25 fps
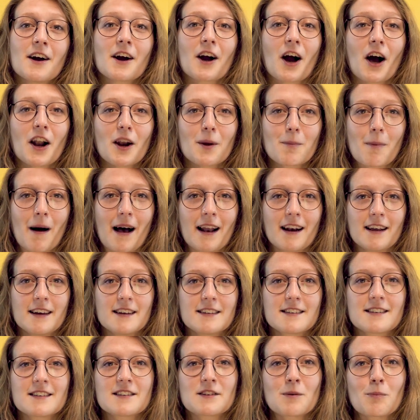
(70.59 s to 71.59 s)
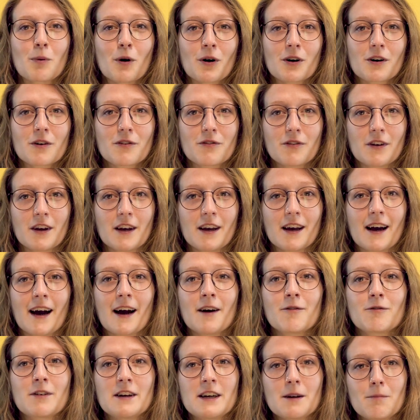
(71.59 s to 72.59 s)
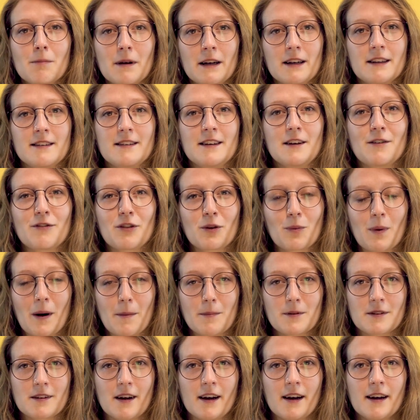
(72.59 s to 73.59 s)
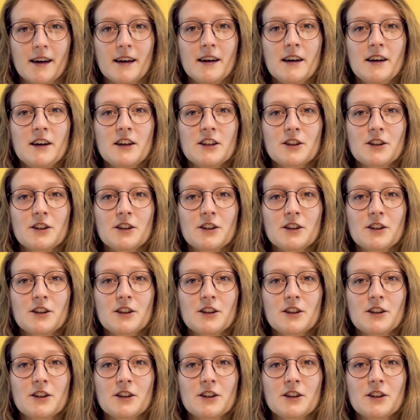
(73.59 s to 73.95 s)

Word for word: colour palettes, typography and readability of the website